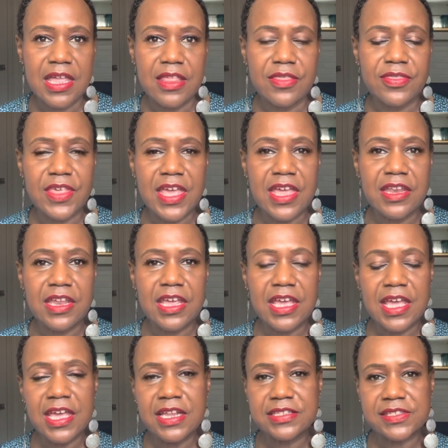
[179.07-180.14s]
then
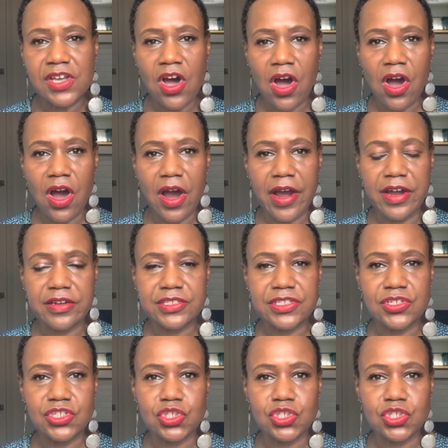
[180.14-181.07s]
it's hard to